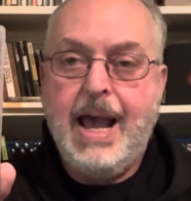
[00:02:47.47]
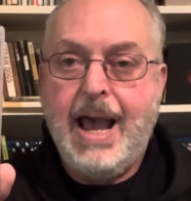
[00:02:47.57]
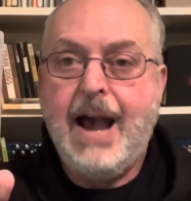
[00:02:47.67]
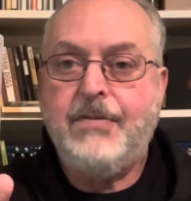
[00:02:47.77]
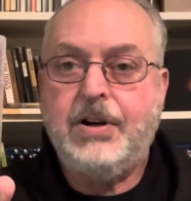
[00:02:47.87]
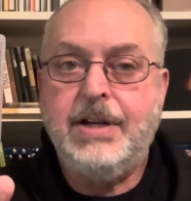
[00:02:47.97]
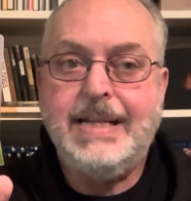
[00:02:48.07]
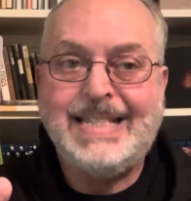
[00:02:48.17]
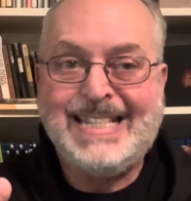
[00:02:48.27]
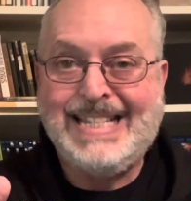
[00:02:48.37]
After
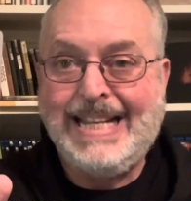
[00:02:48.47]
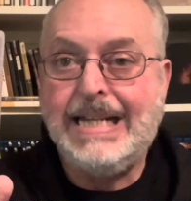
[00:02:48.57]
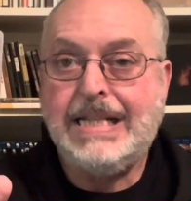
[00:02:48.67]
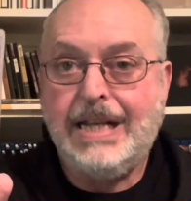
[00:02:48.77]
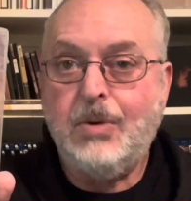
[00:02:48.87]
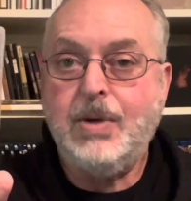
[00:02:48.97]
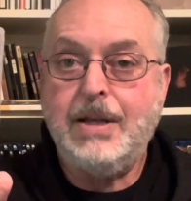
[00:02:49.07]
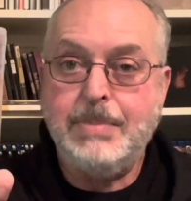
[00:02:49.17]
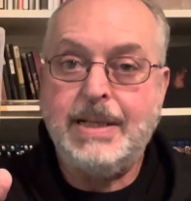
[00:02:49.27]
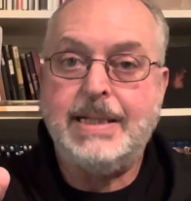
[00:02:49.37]
his stint and
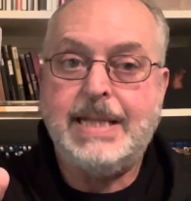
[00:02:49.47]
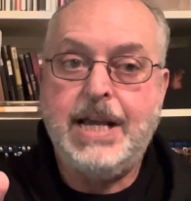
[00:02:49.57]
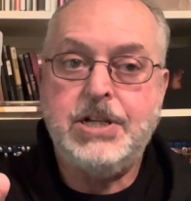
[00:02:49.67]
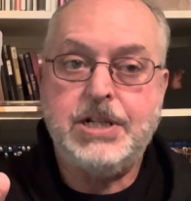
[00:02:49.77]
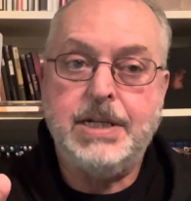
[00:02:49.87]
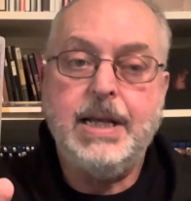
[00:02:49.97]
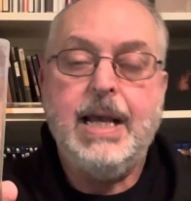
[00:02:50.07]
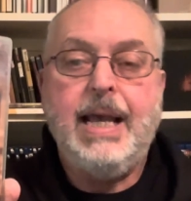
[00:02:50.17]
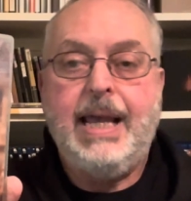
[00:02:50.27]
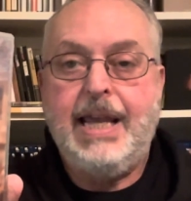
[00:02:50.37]
rehabilitation,
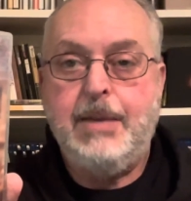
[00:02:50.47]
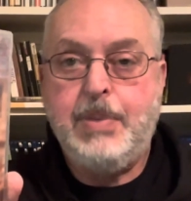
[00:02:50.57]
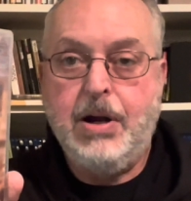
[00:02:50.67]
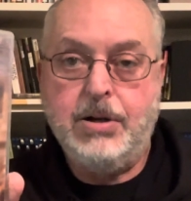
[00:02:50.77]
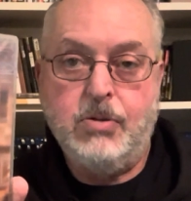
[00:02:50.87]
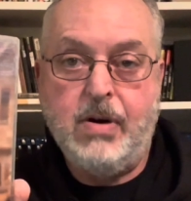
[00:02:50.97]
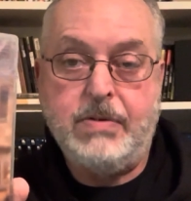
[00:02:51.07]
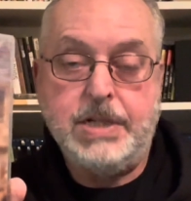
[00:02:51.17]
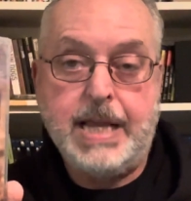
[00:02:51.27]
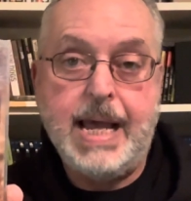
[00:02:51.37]
he appeared in
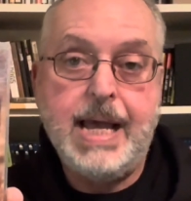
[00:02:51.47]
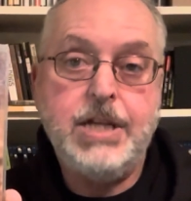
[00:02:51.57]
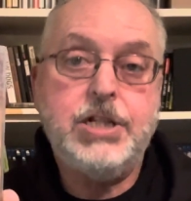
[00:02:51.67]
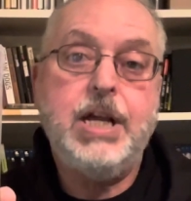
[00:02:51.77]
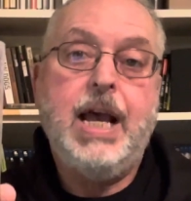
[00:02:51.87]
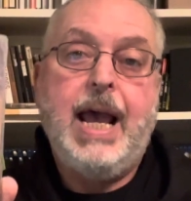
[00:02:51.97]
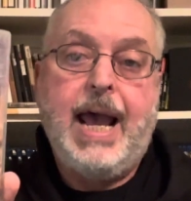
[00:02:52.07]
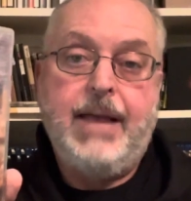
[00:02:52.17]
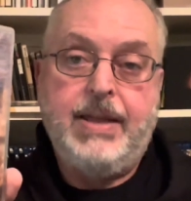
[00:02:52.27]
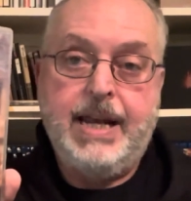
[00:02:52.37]
River's Edge,
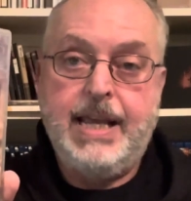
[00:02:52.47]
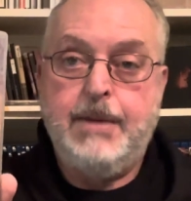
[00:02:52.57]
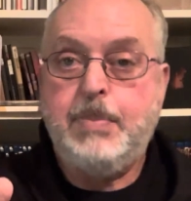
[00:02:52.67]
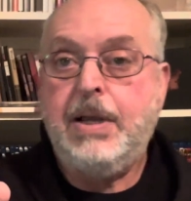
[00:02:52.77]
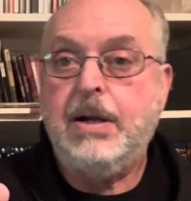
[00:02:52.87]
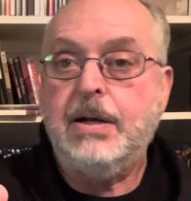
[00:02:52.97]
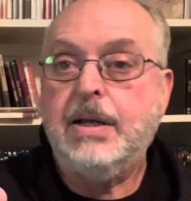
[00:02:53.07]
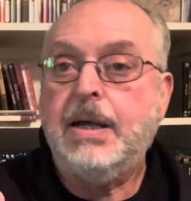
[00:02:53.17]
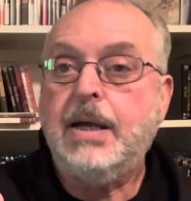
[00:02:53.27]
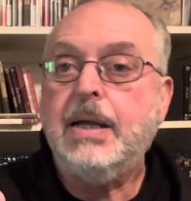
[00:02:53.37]
and then he appeared
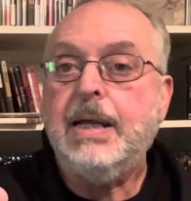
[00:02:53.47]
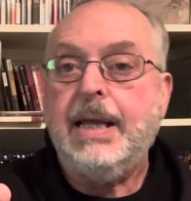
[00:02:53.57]
uh,